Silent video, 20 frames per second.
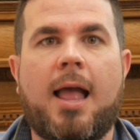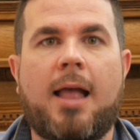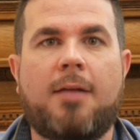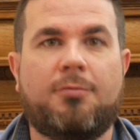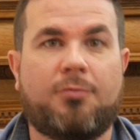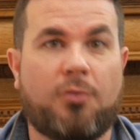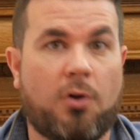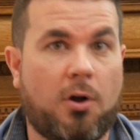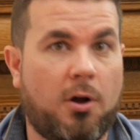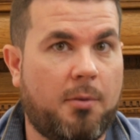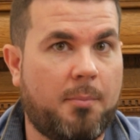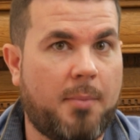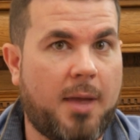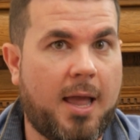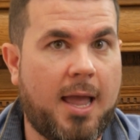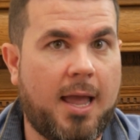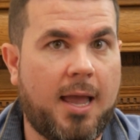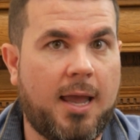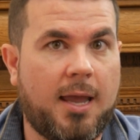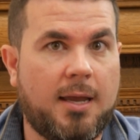from
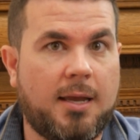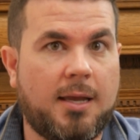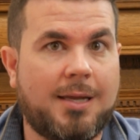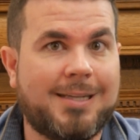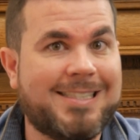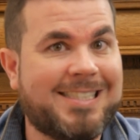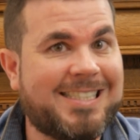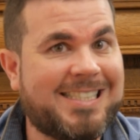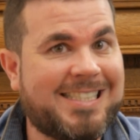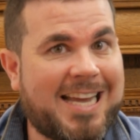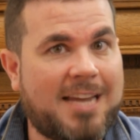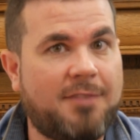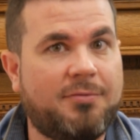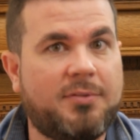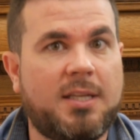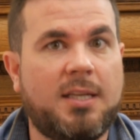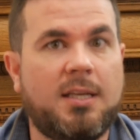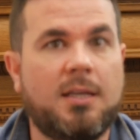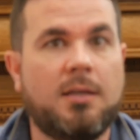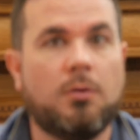a
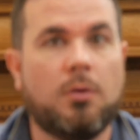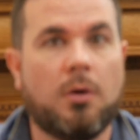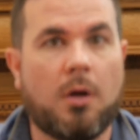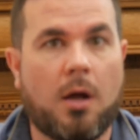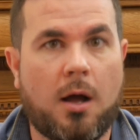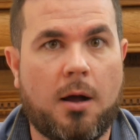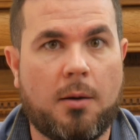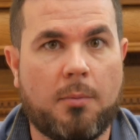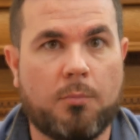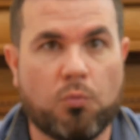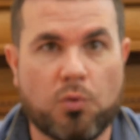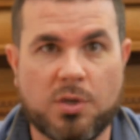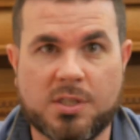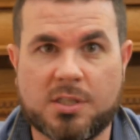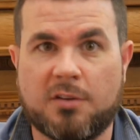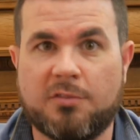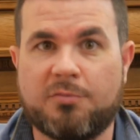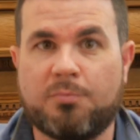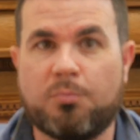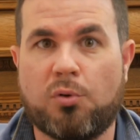safety
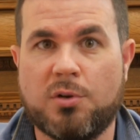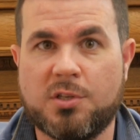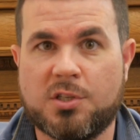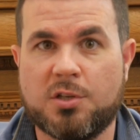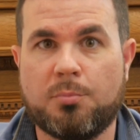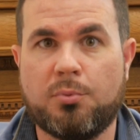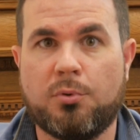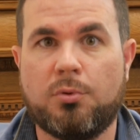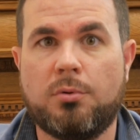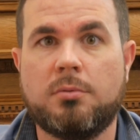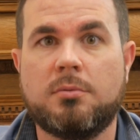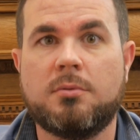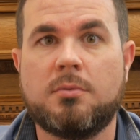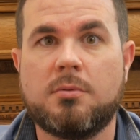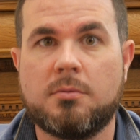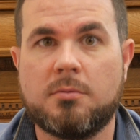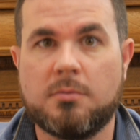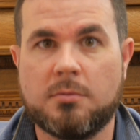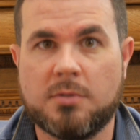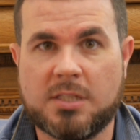risk of principal
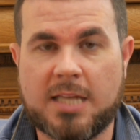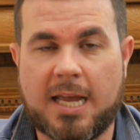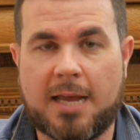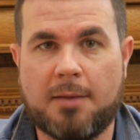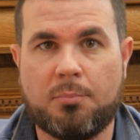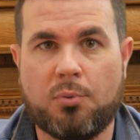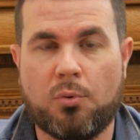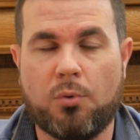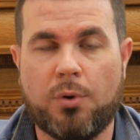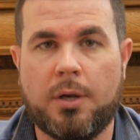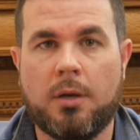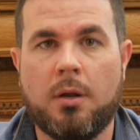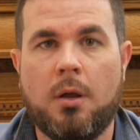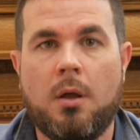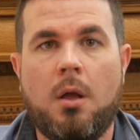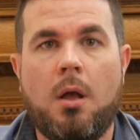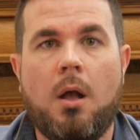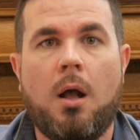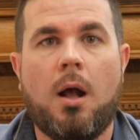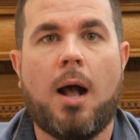standpoint,
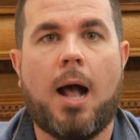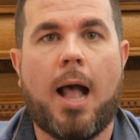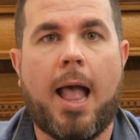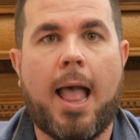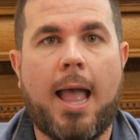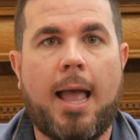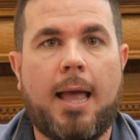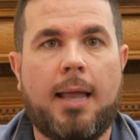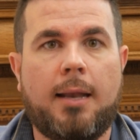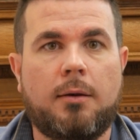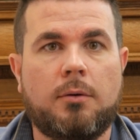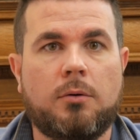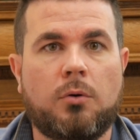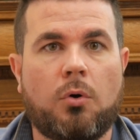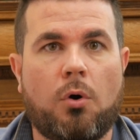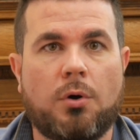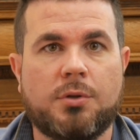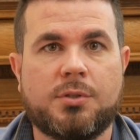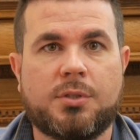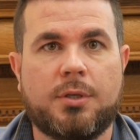and
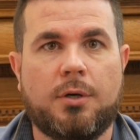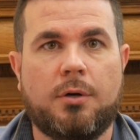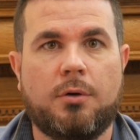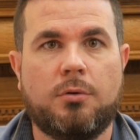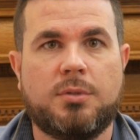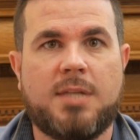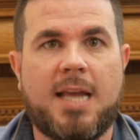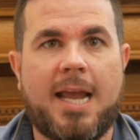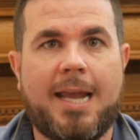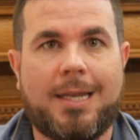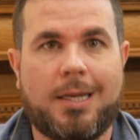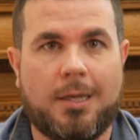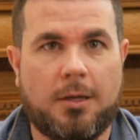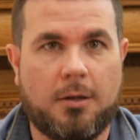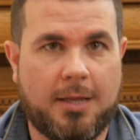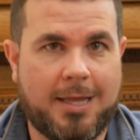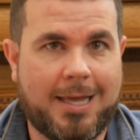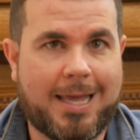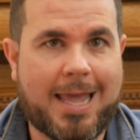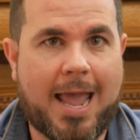also taking
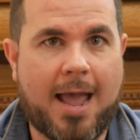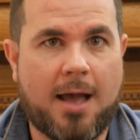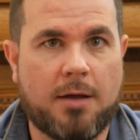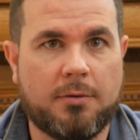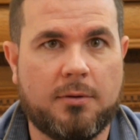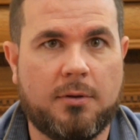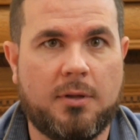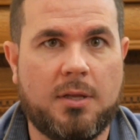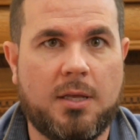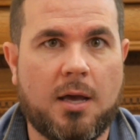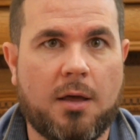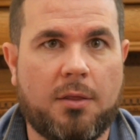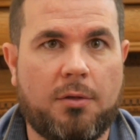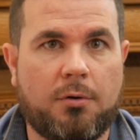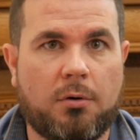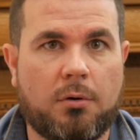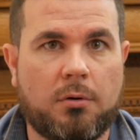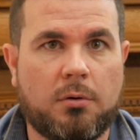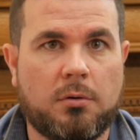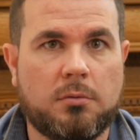into account the
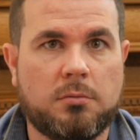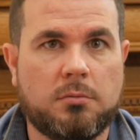other